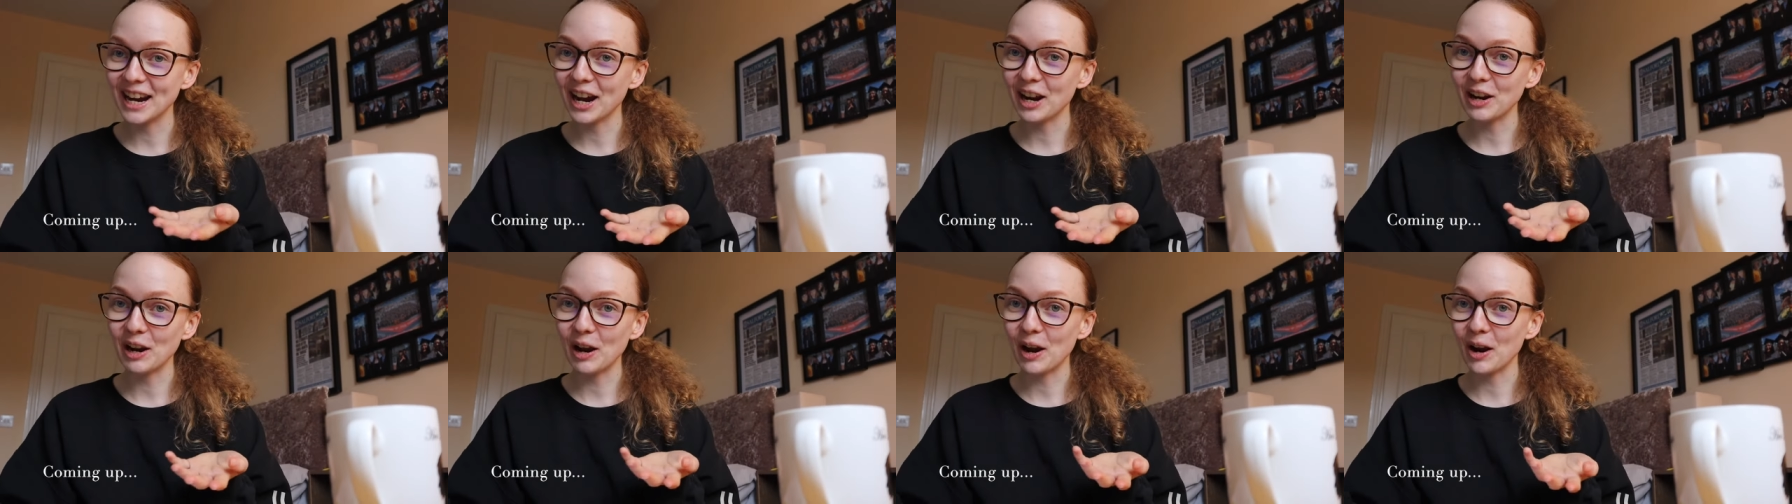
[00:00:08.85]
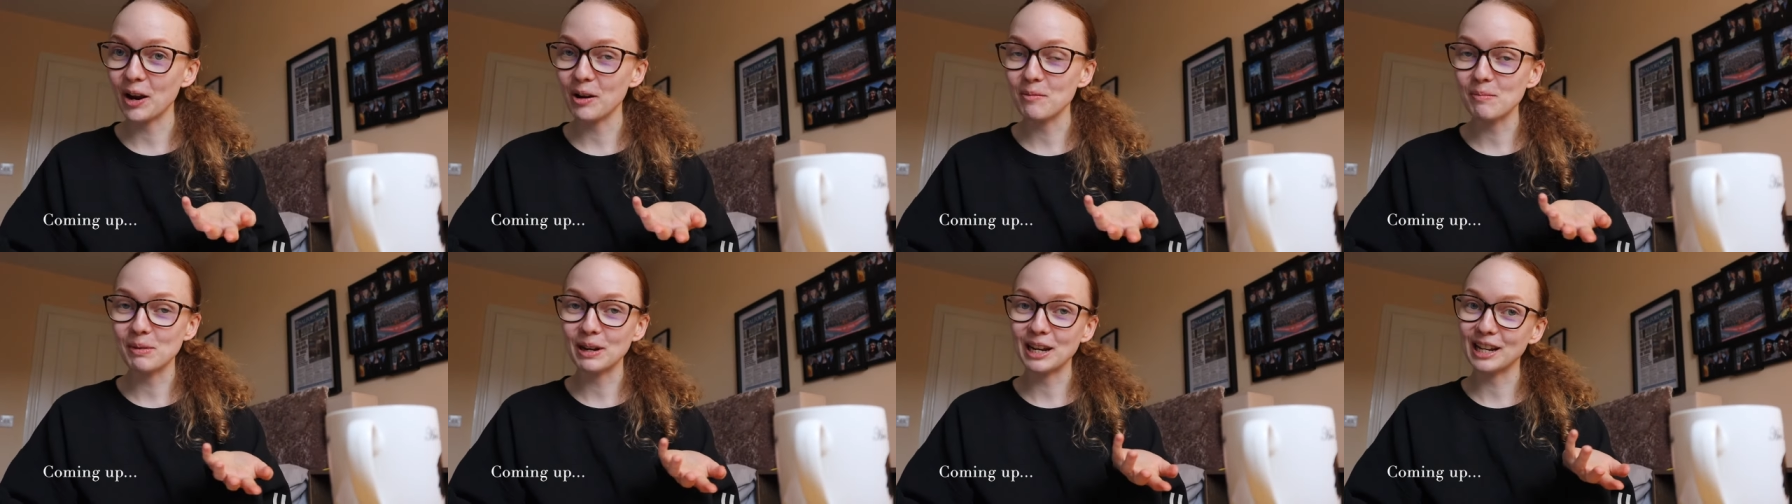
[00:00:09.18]
I
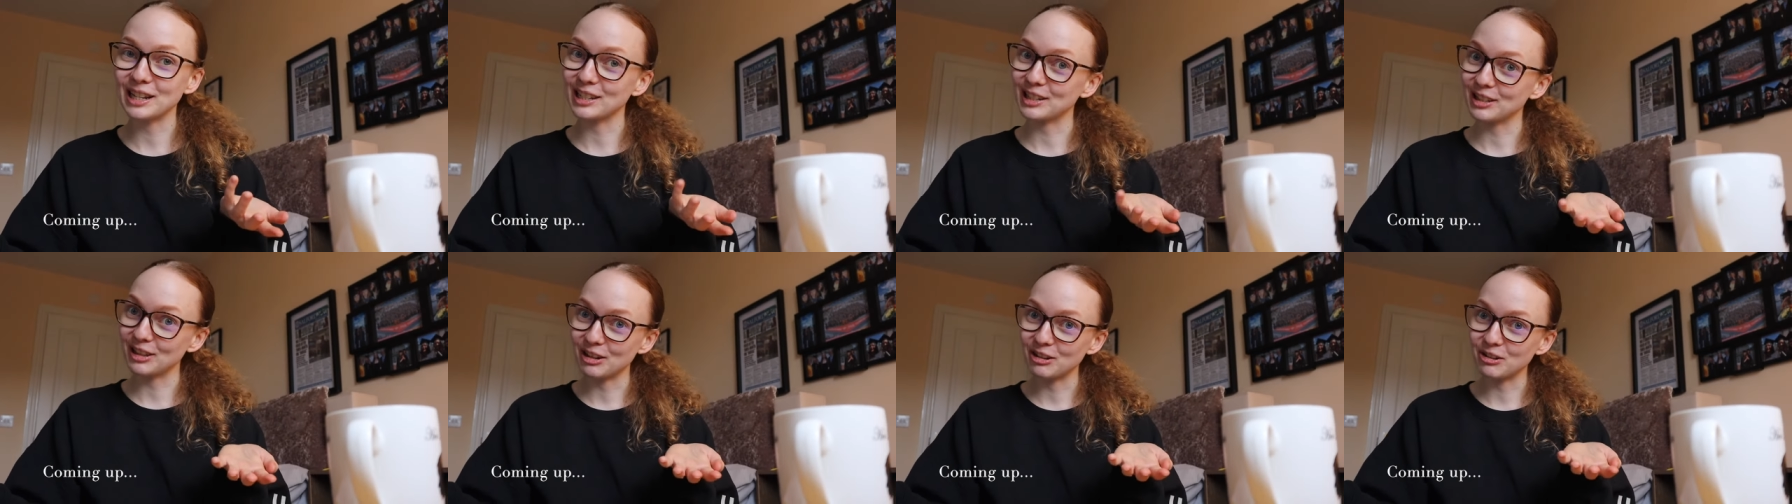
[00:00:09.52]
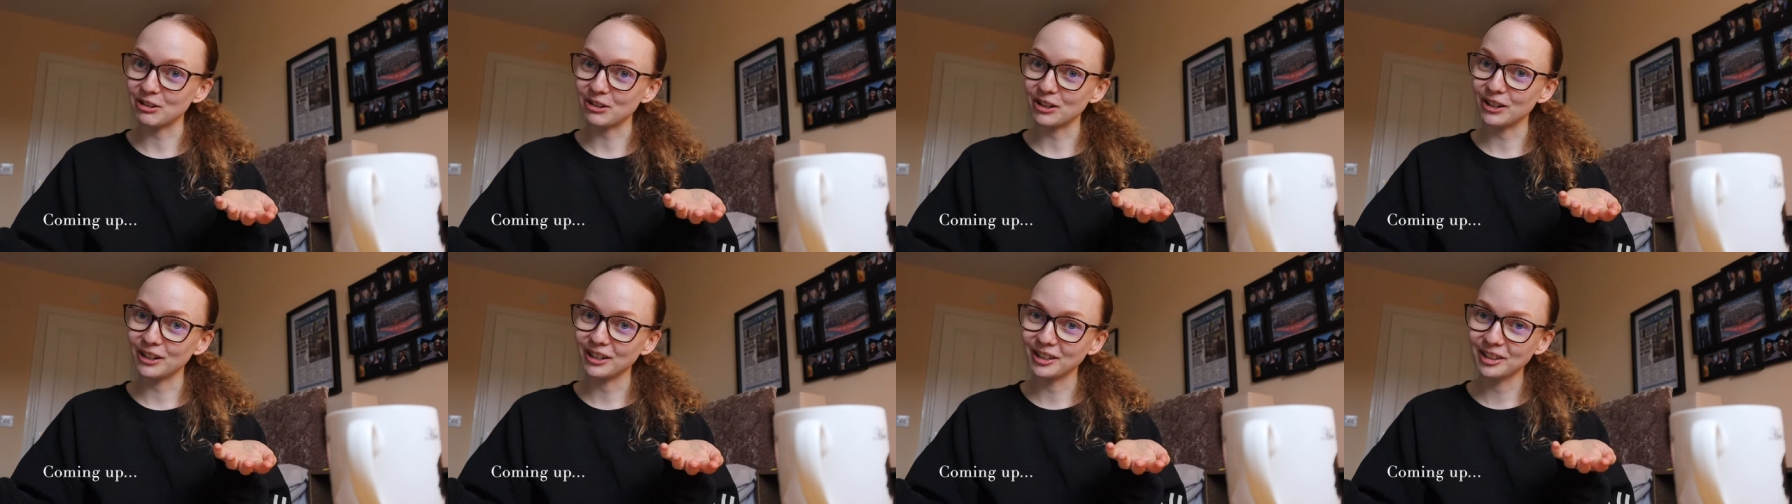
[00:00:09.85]
know, but it's the
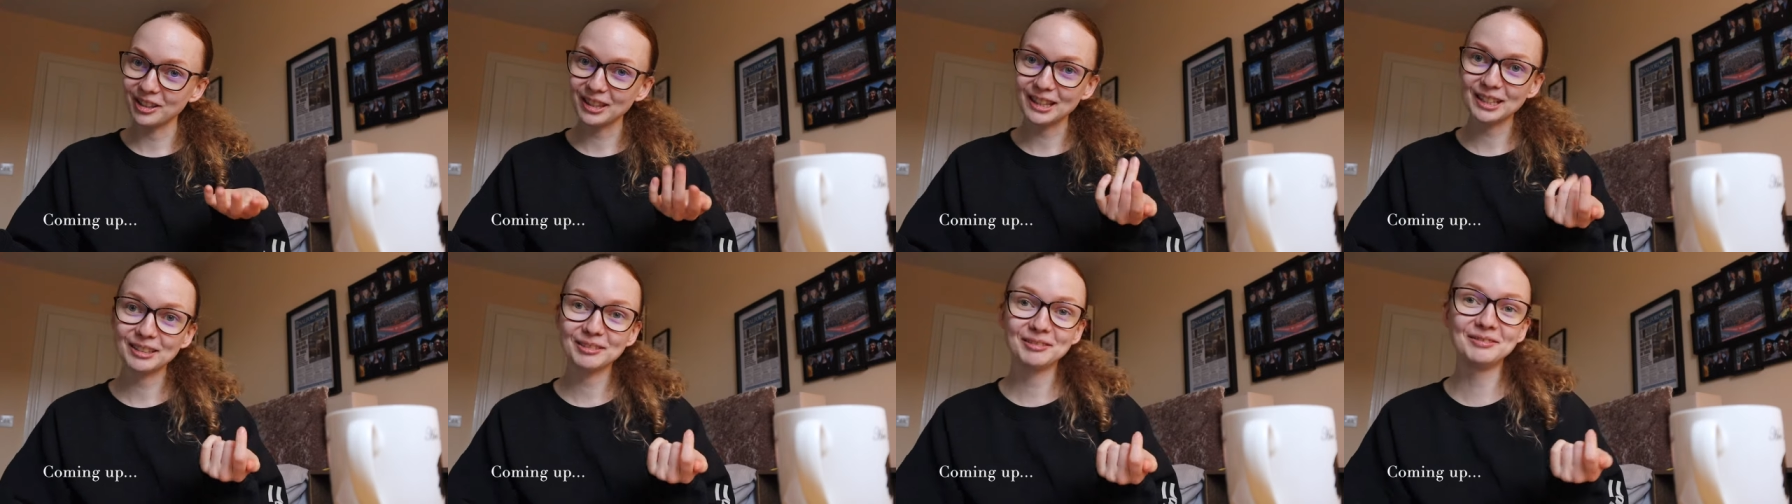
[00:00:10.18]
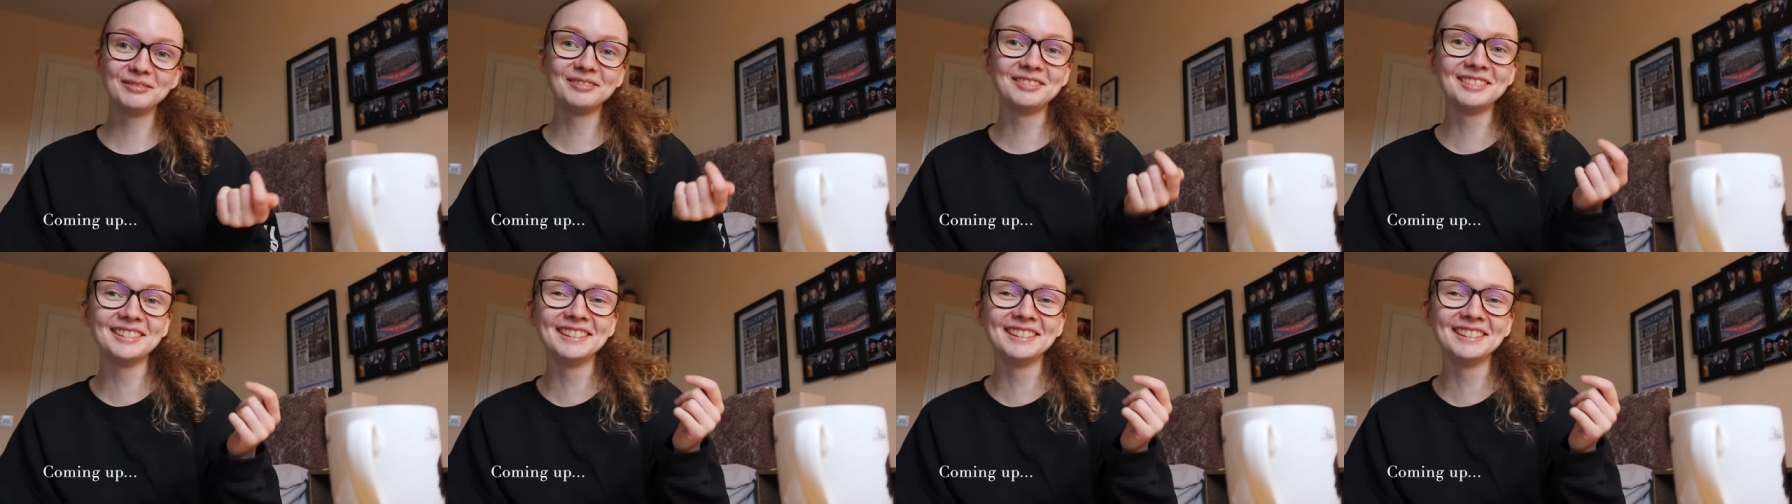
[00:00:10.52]
truth. I'm